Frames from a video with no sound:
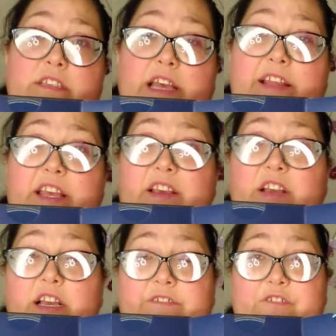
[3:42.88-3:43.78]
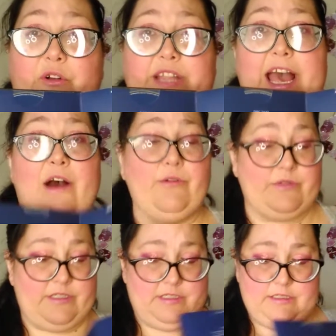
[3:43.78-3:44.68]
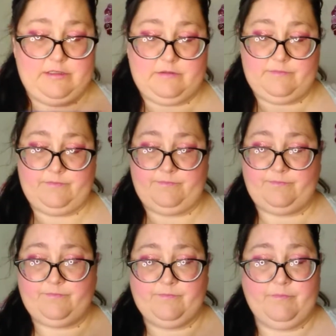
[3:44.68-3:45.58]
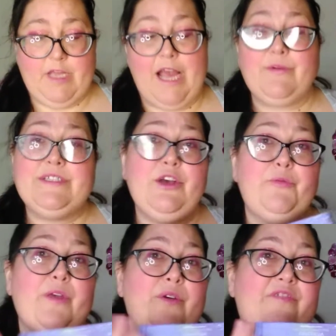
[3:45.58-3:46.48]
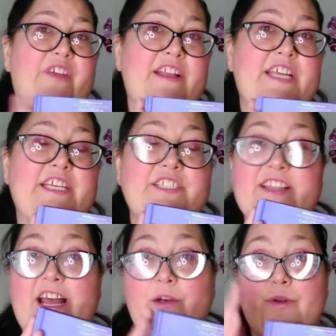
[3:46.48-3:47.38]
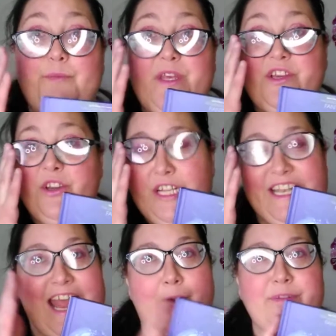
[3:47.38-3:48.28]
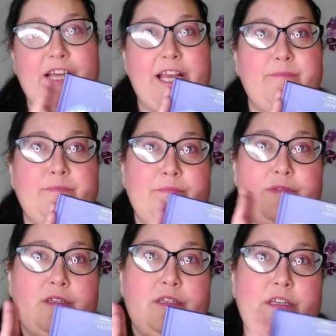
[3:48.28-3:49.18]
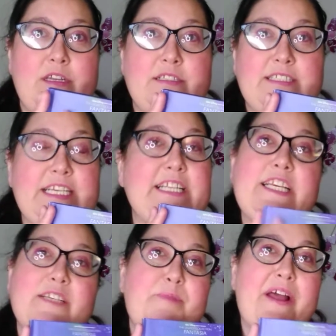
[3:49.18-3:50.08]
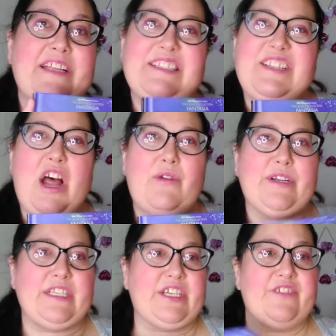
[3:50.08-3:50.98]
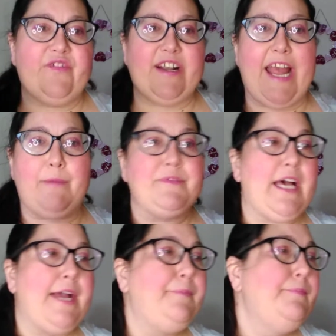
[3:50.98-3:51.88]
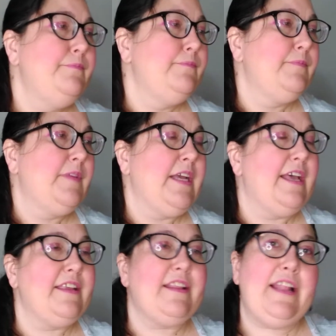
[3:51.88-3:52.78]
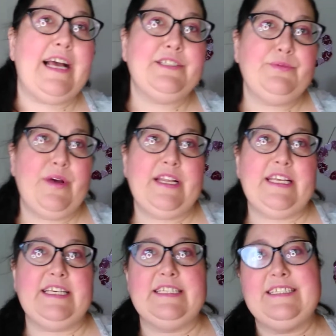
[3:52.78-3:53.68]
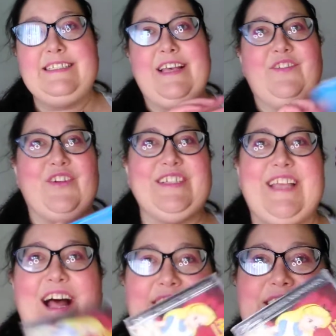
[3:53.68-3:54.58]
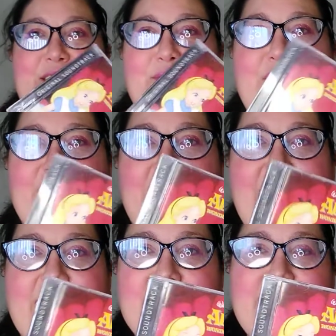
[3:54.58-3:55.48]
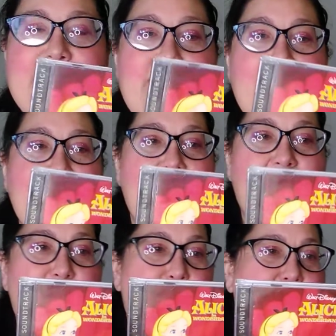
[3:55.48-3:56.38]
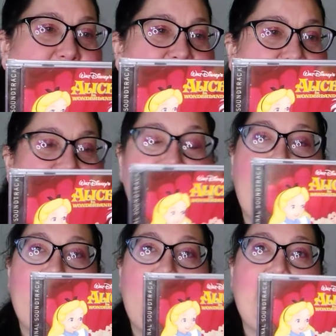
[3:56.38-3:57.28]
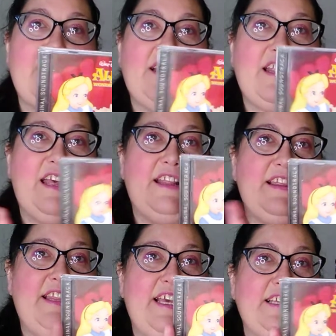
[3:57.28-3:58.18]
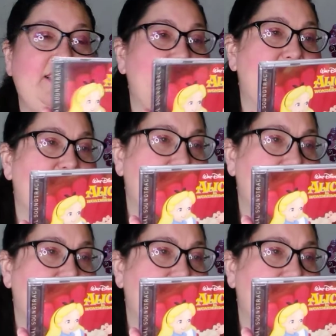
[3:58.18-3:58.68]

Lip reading: and they fold out. I was hoping with Fantasia that it would be a good nap time CD, but it's not really good for nap time. And then the last one is, of course, Alice in Wonderland. And my favorite song on this